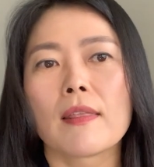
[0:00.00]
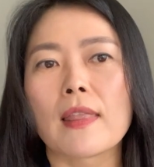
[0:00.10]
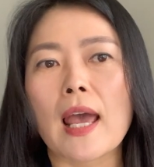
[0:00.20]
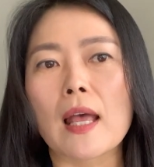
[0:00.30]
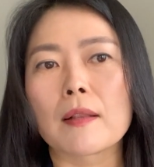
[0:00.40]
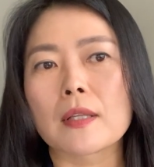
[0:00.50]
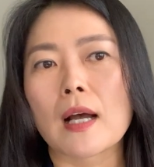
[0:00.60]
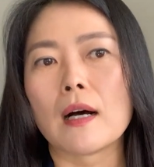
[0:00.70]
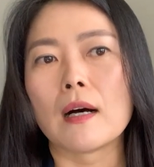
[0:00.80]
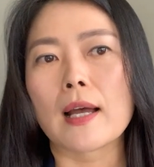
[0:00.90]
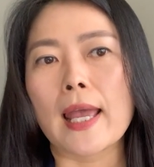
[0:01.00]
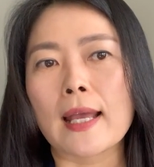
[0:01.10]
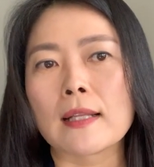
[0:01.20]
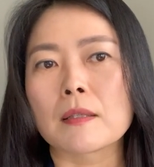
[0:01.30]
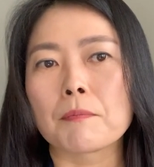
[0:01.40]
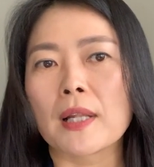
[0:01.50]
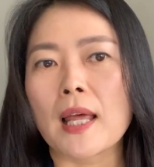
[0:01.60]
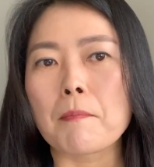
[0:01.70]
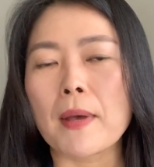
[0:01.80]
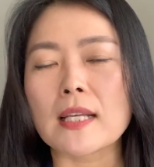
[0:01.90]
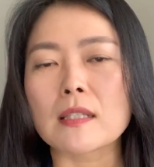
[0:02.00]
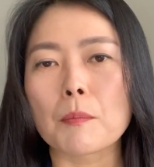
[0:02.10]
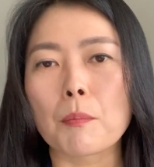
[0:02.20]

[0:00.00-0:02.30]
that and plant-based